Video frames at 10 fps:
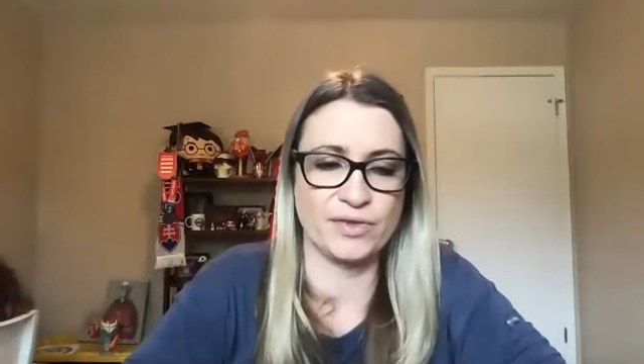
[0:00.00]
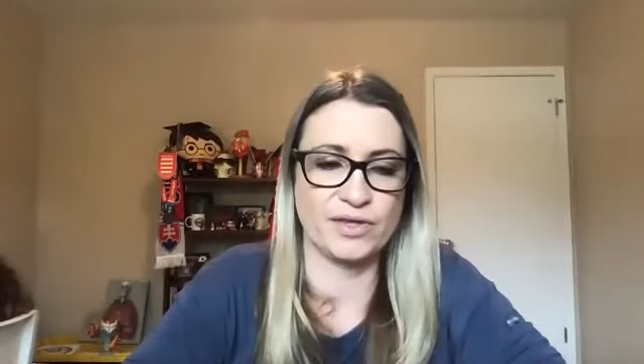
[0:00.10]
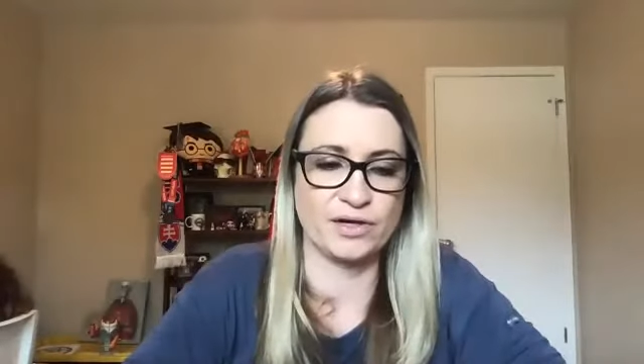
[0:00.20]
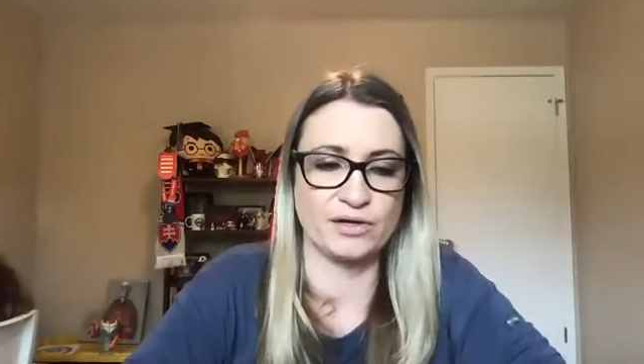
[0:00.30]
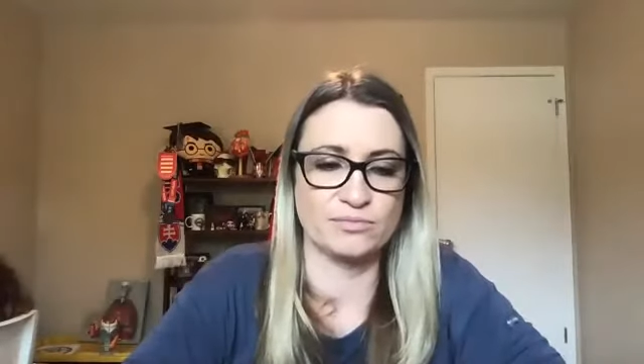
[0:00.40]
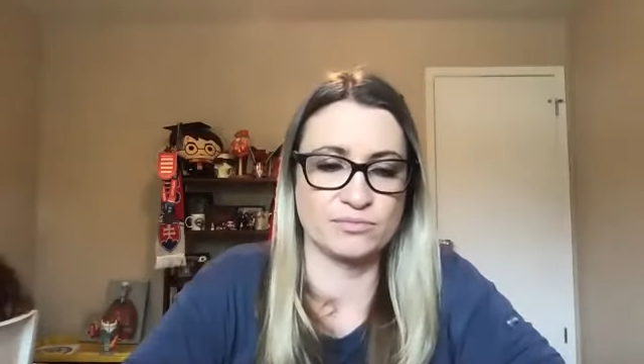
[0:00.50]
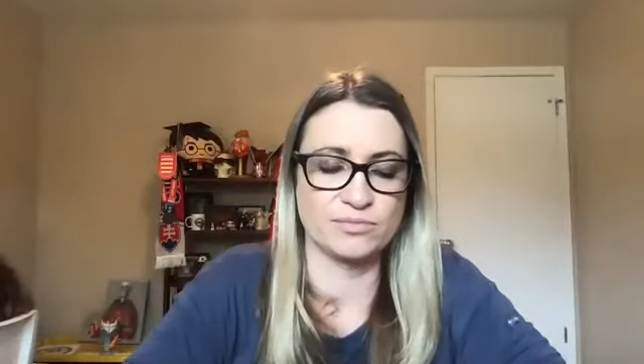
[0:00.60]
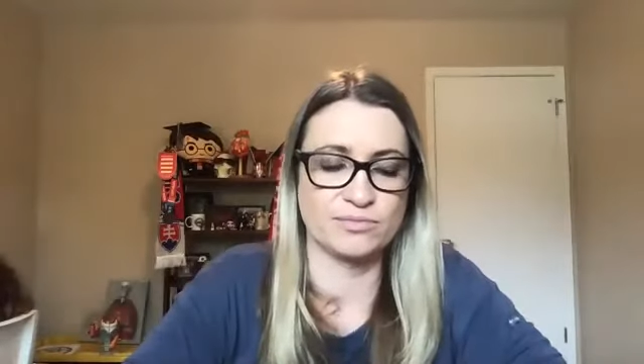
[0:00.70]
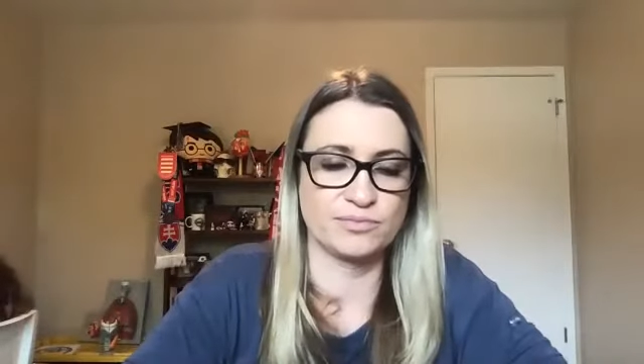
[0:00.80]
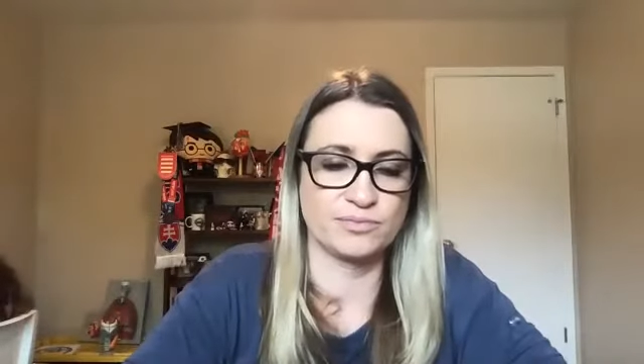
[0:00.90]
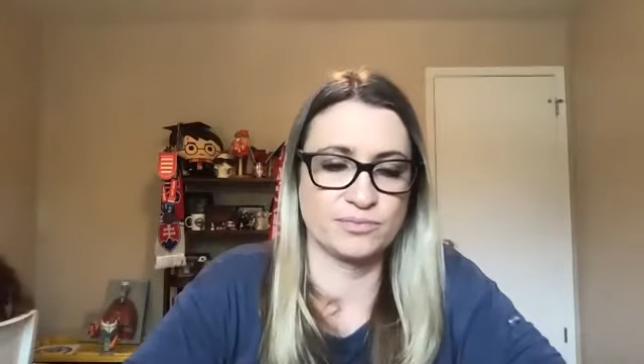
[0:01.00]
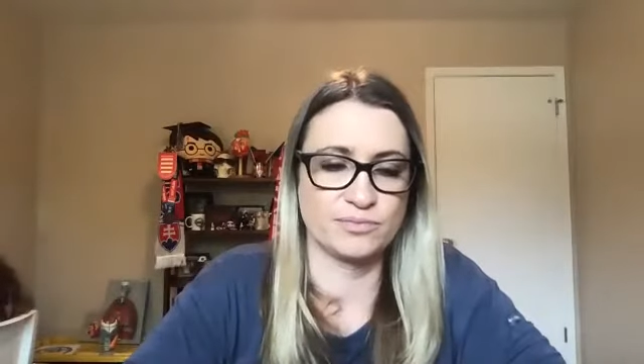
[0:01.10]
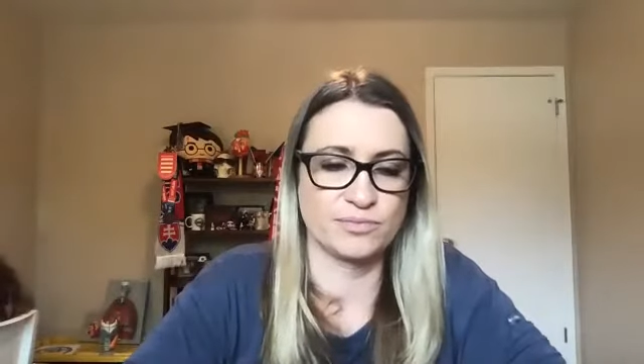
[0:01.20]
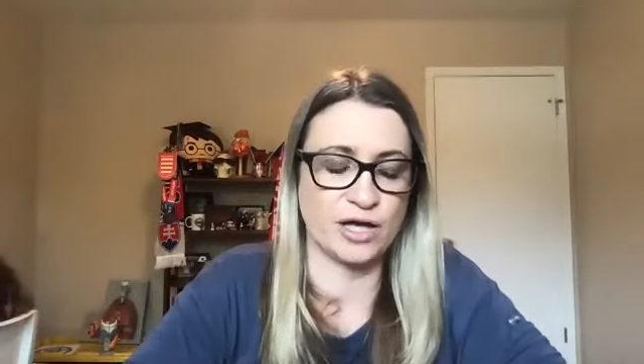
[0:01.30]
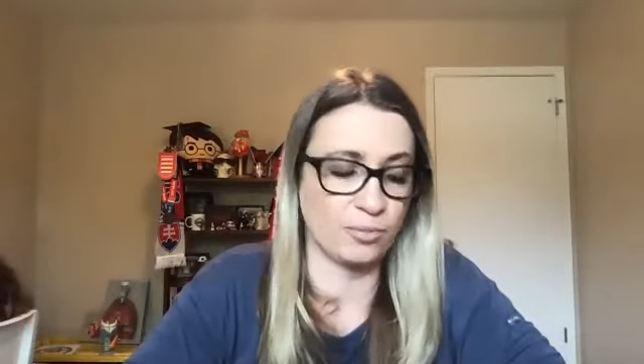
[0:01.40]
the
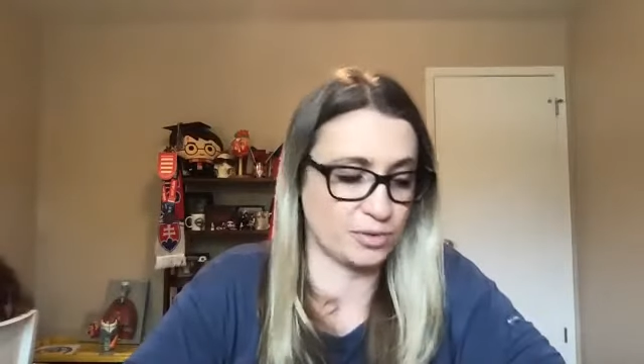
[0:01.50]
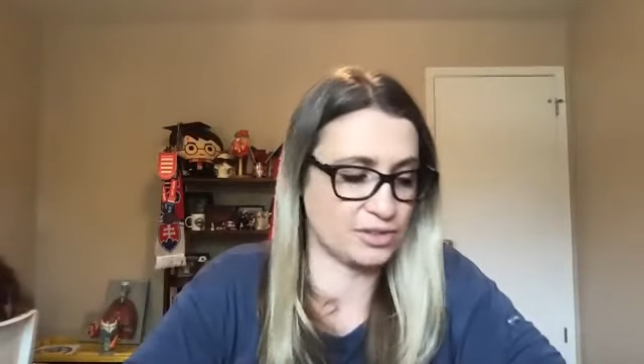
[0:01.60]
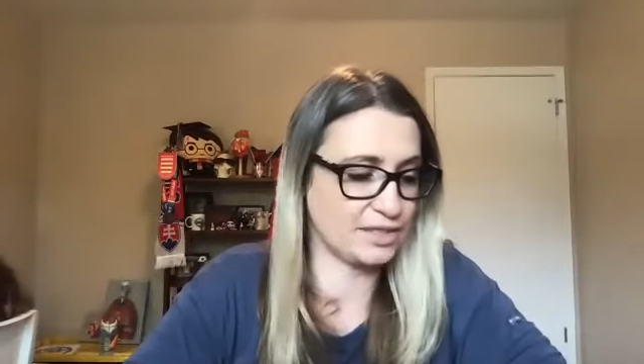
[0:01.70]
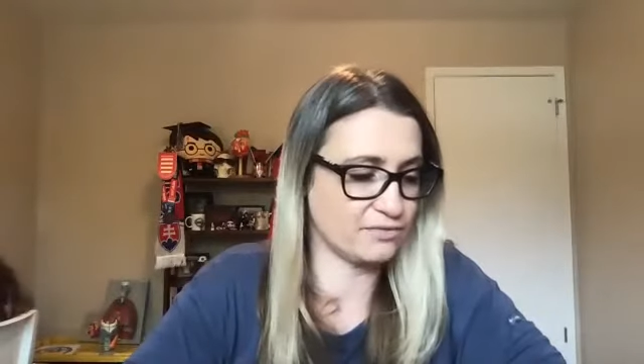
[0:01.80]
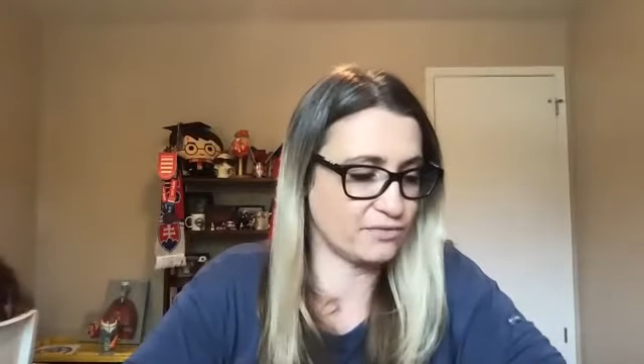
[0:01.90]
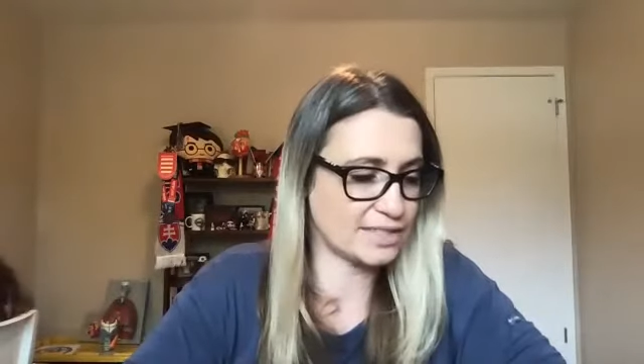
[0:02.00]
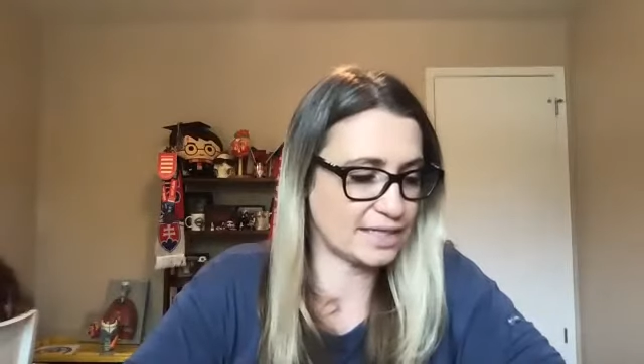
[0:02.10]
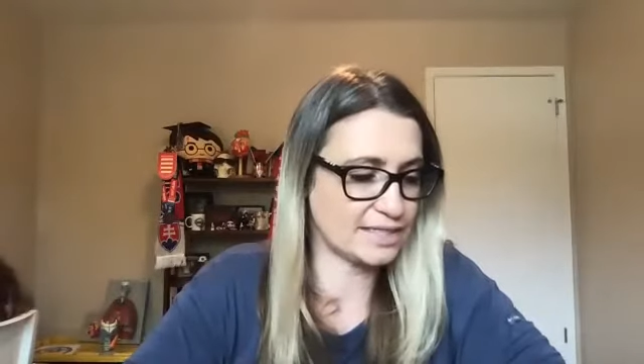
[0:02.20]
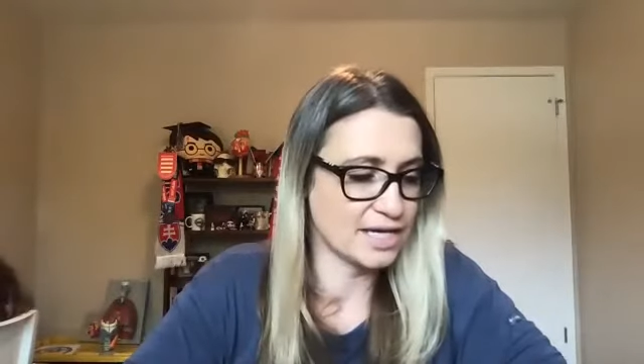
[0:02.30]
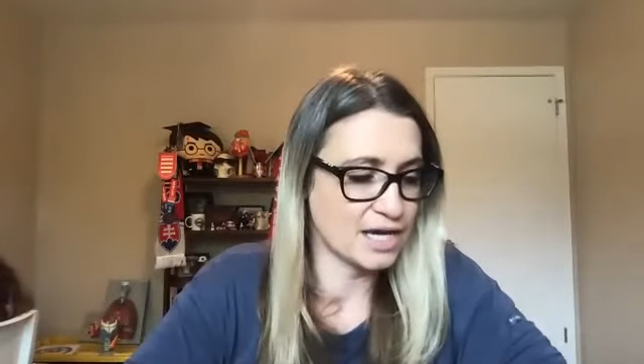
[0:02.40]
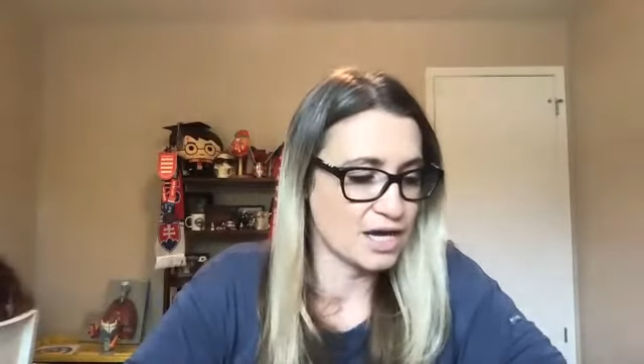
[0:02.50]
helper T lymphocytes.